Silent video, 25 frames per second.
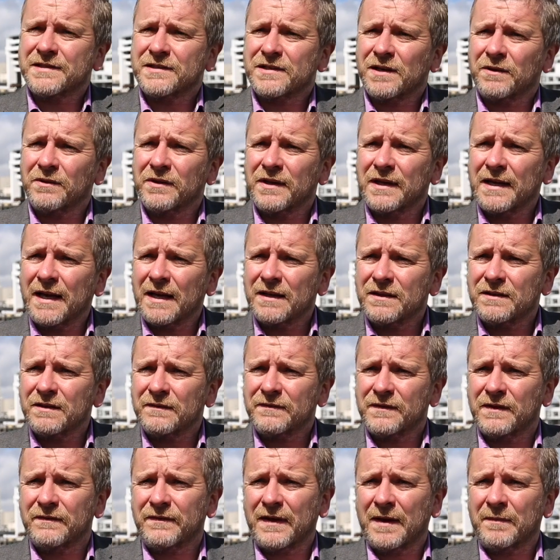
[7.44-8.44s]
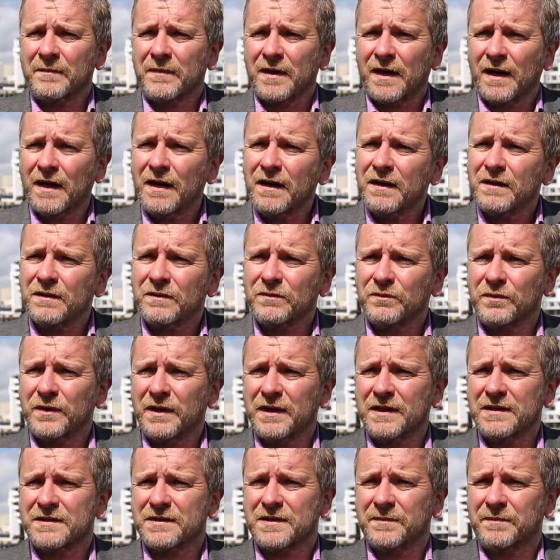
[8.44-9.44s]
So at the end of November,
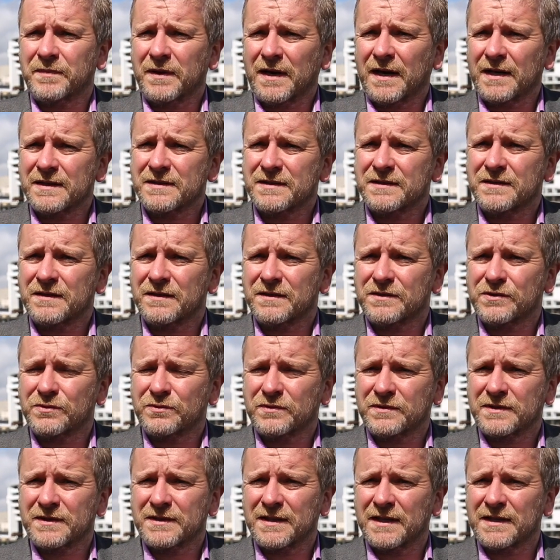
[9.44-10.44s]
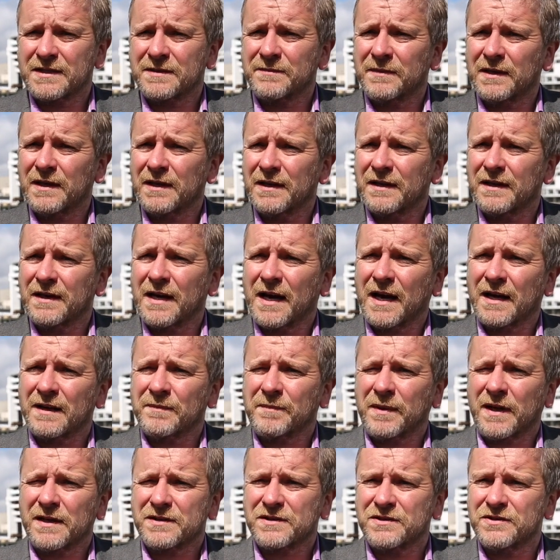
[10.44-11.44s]
we surpassed 6 million
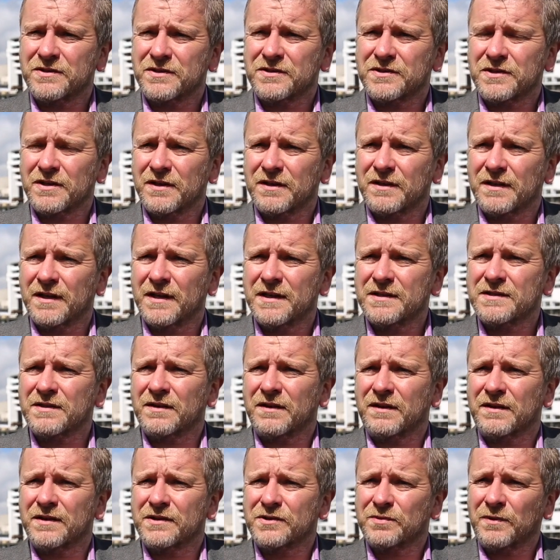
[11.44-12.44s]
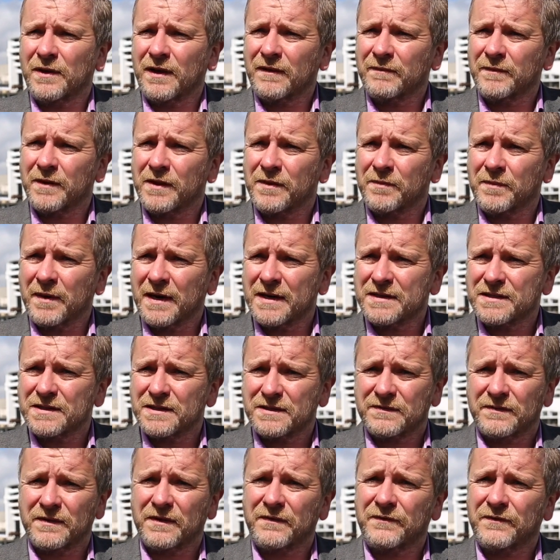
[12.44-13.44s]
passenger journeys on a 12-month
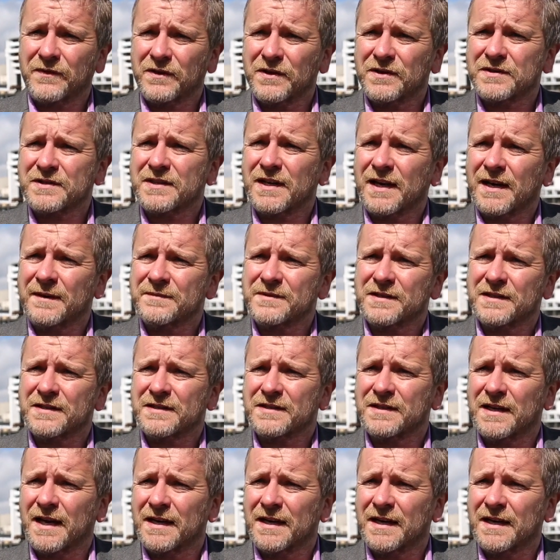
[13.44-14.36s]
basis for the first time since